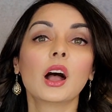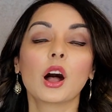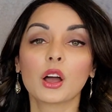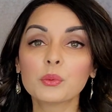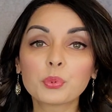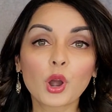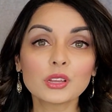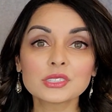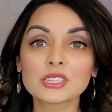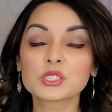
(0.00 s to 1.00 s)

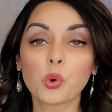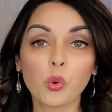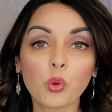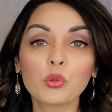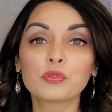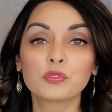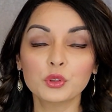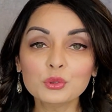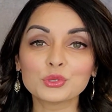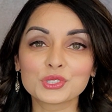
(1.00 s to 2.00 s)
unprocessed whole
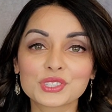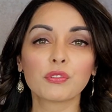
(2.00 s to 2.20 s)
foods.